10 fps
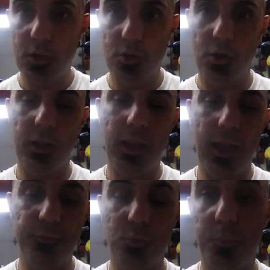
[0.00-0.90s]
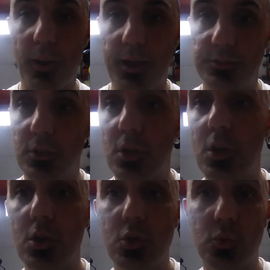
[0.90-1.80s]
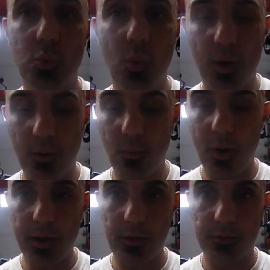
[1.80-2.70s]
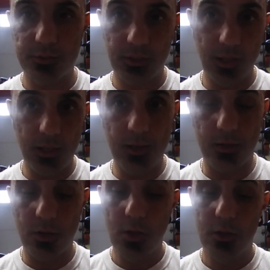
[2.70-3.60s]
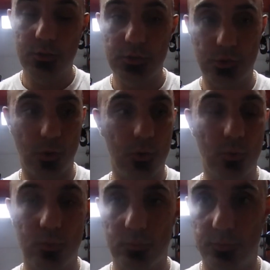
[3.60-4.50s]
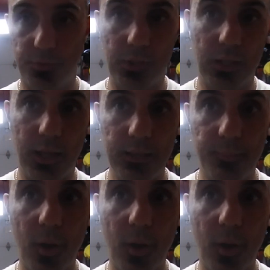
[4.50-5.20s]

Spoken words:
you're gonna have to pass 2 other wires in here. So for the light